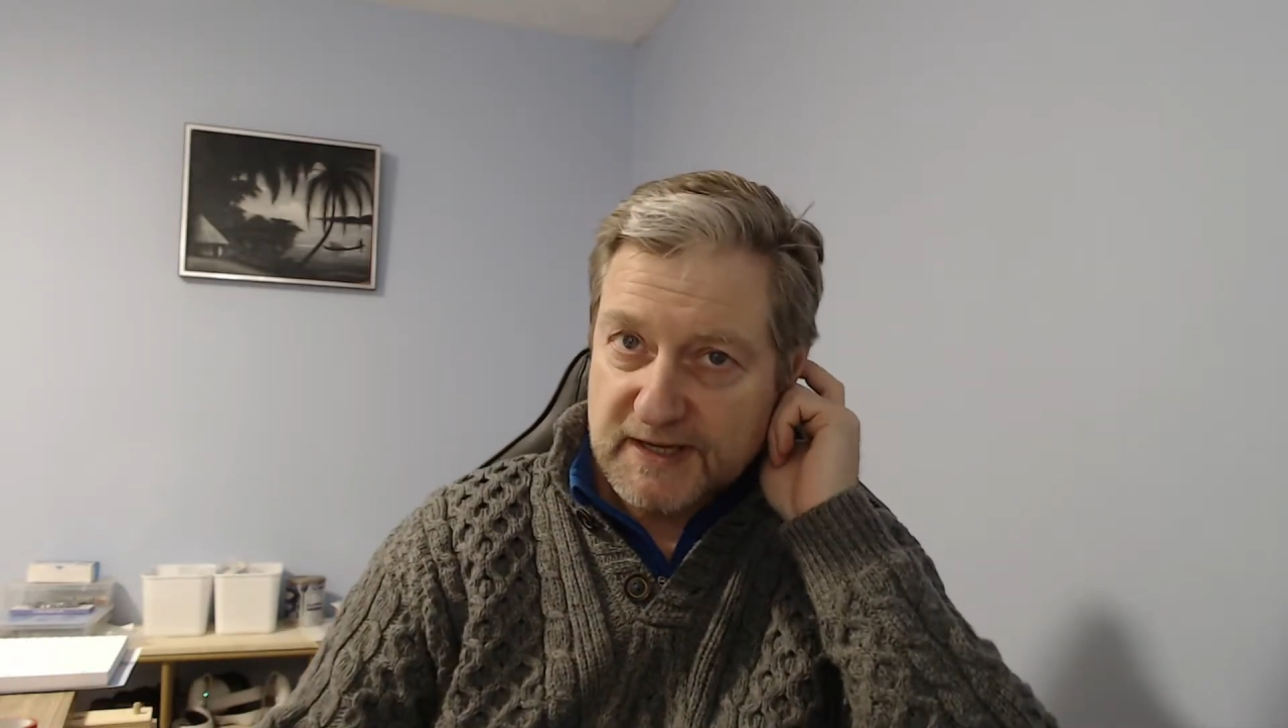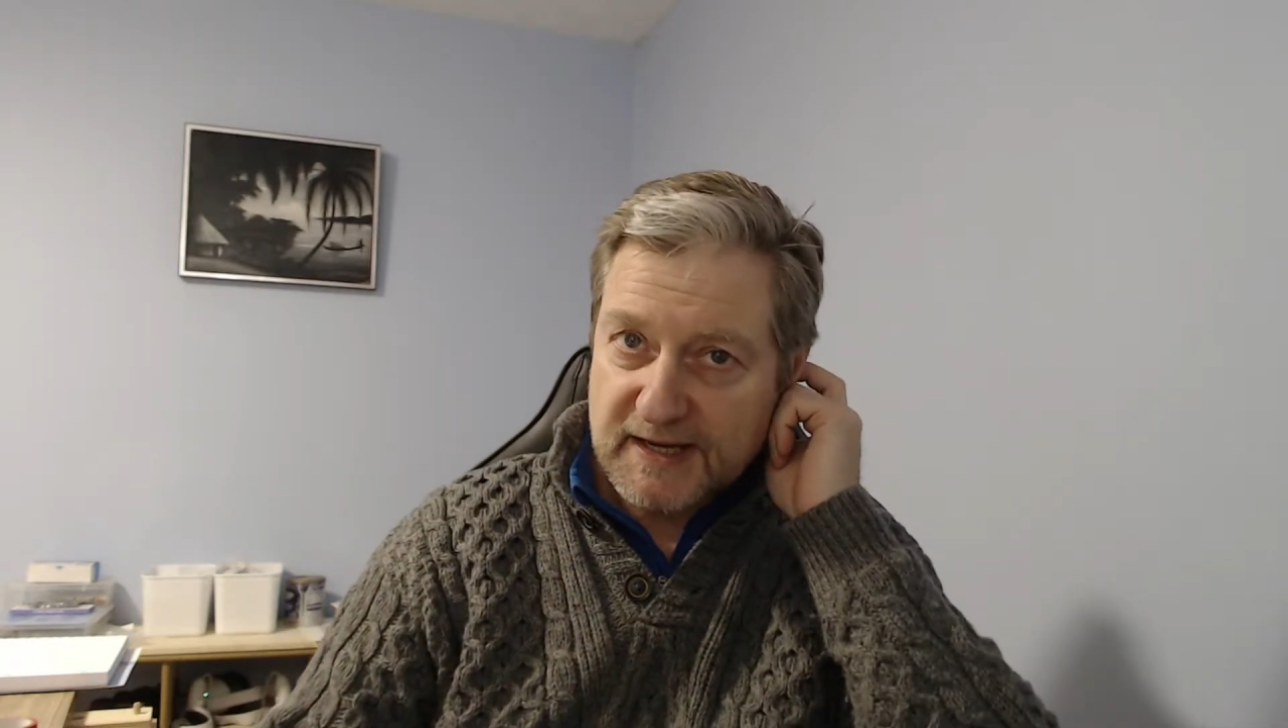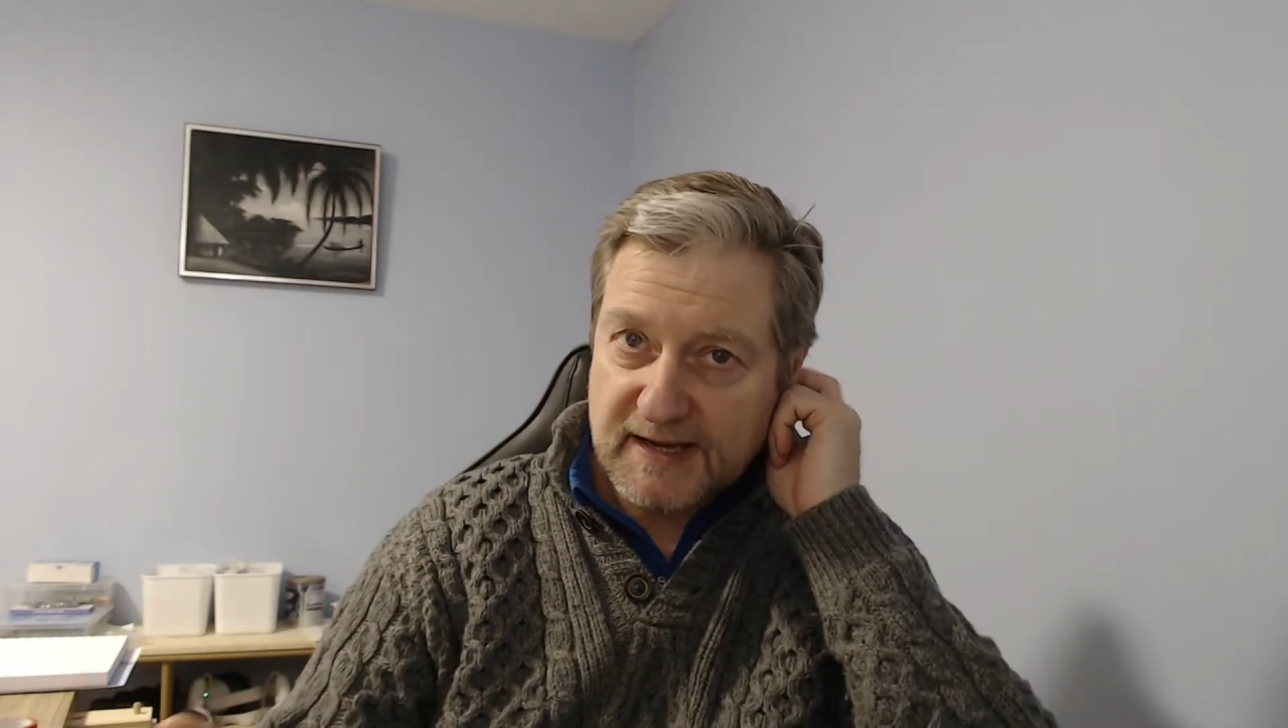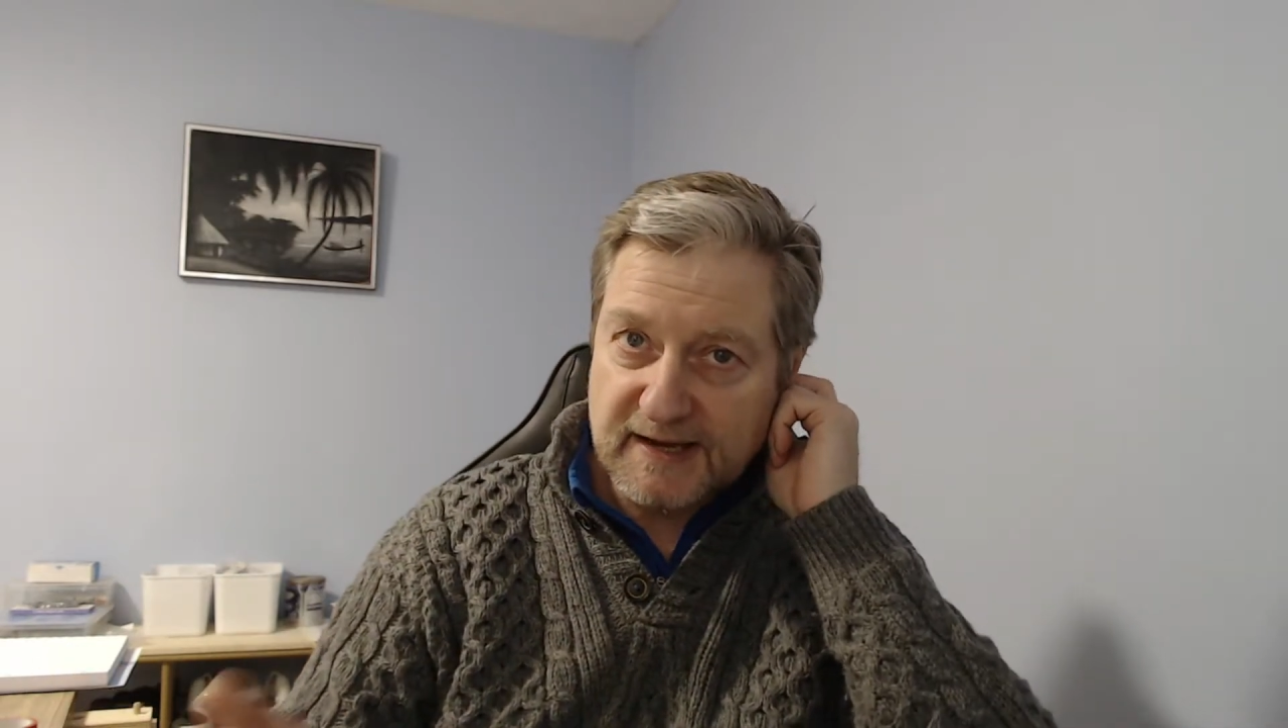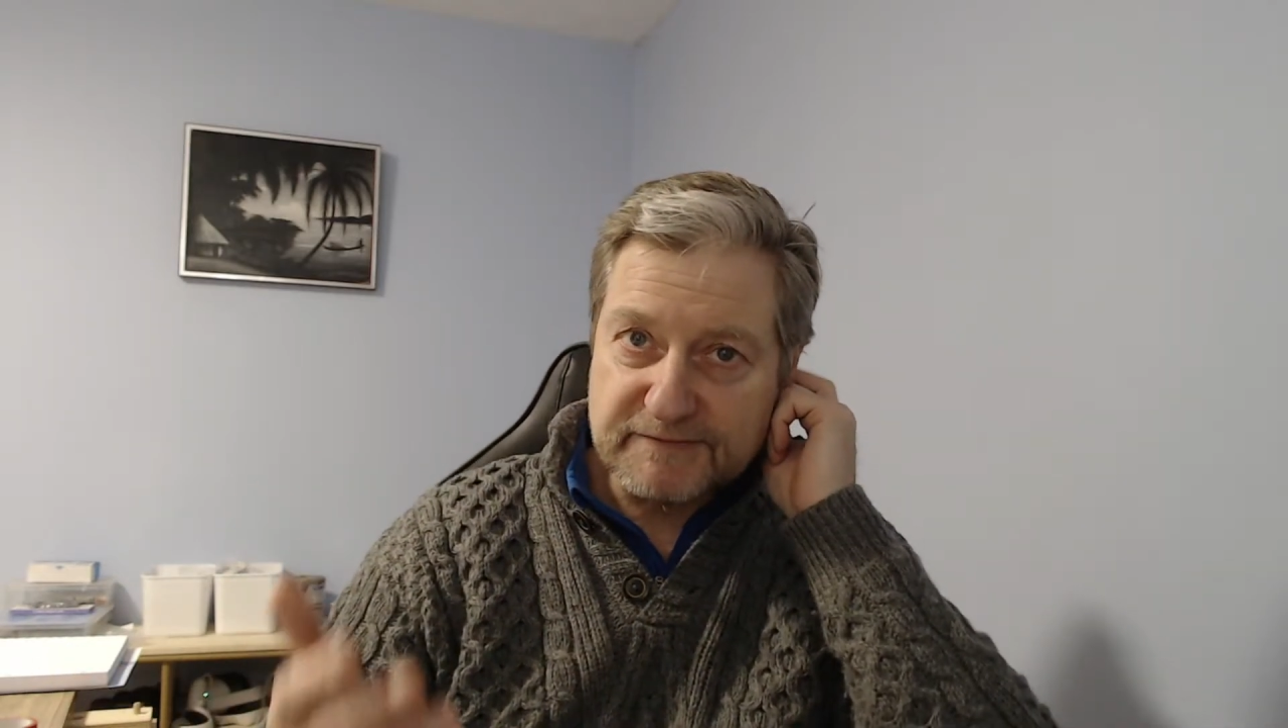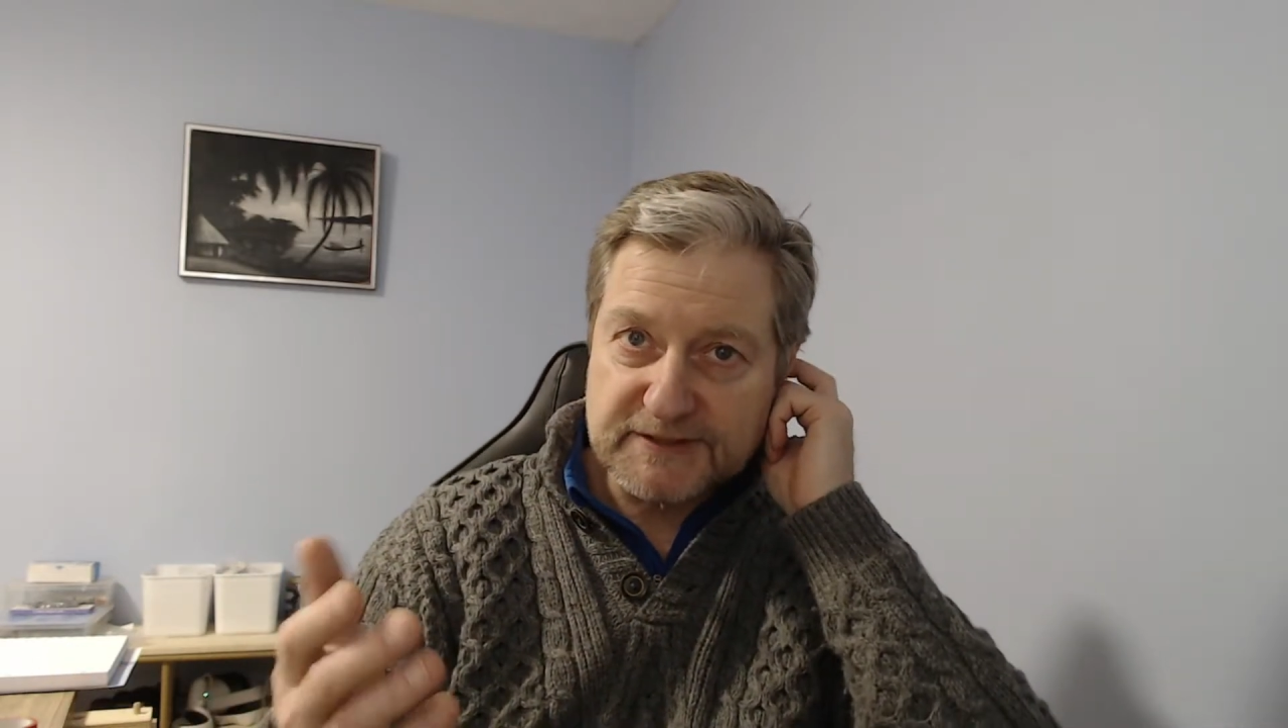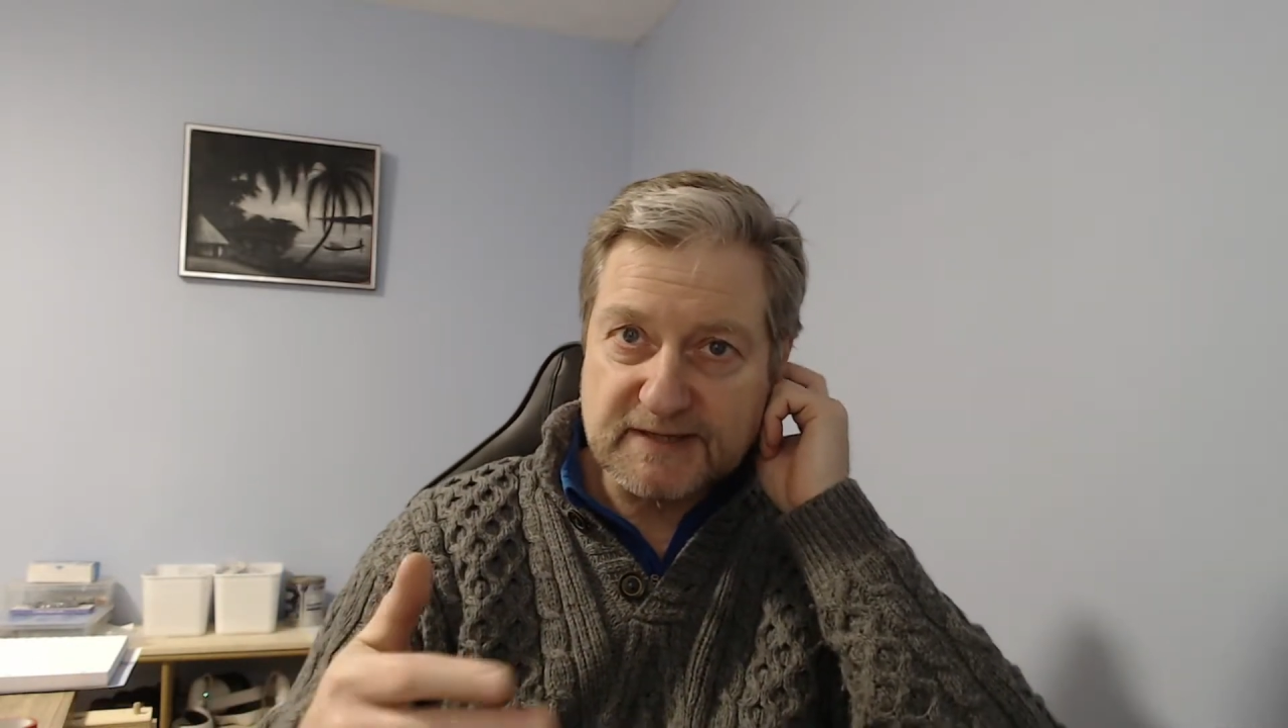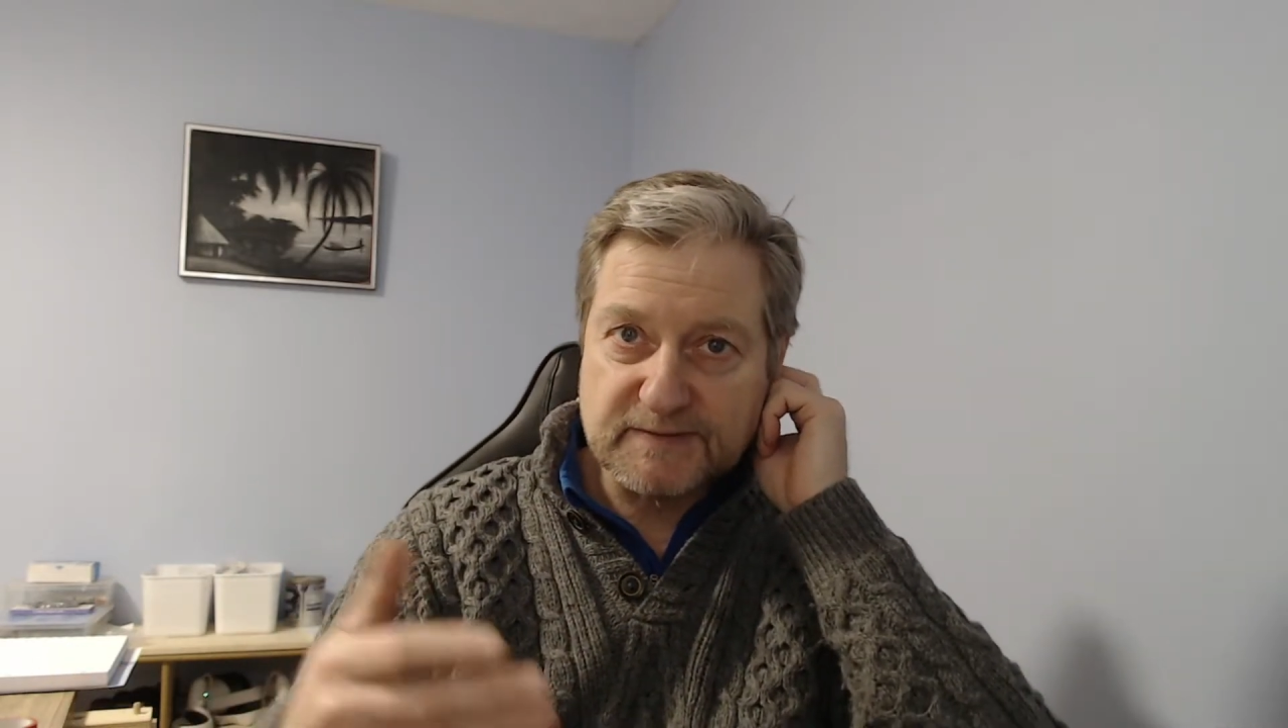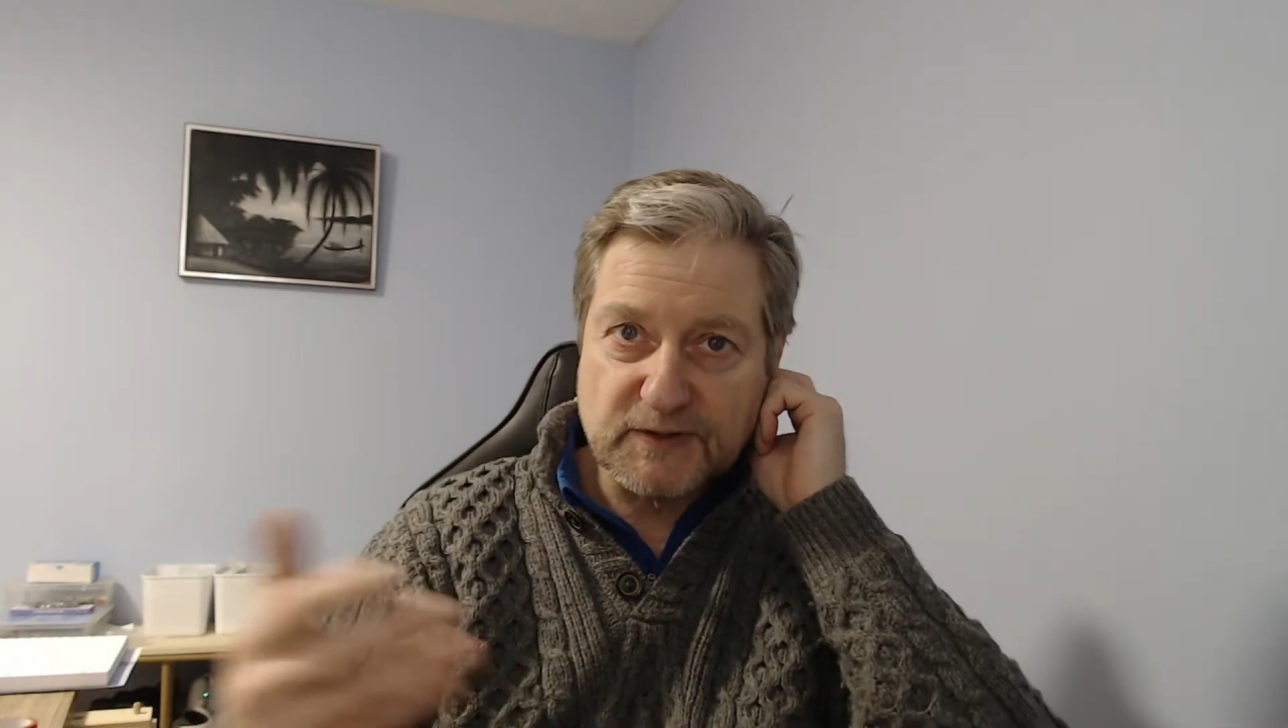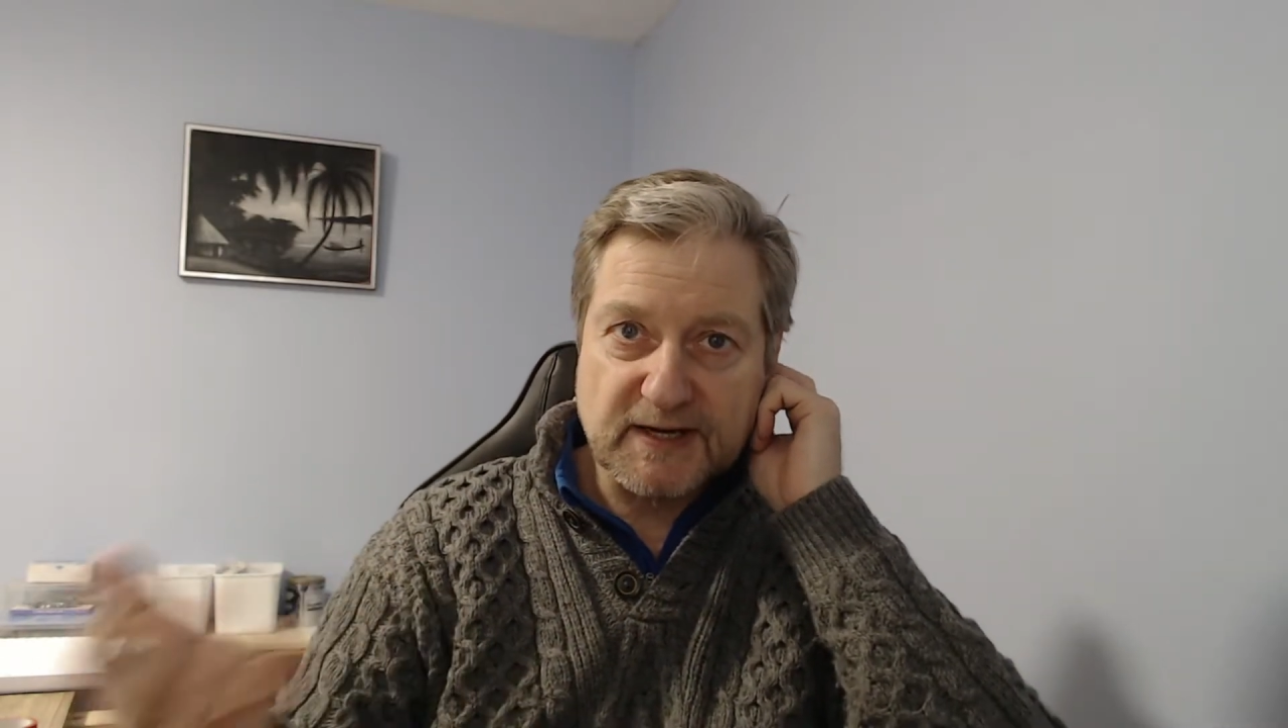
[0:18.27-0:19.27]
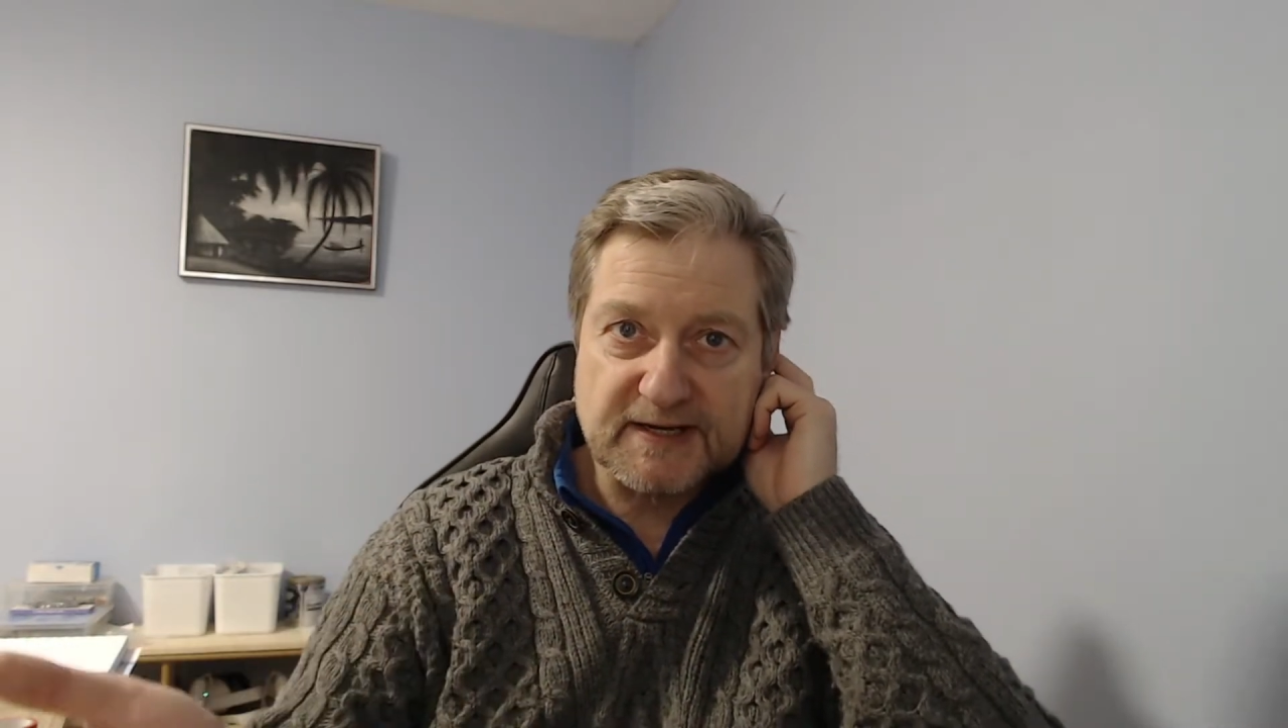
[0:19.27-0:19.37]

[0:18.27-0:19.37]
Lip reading: Every time you add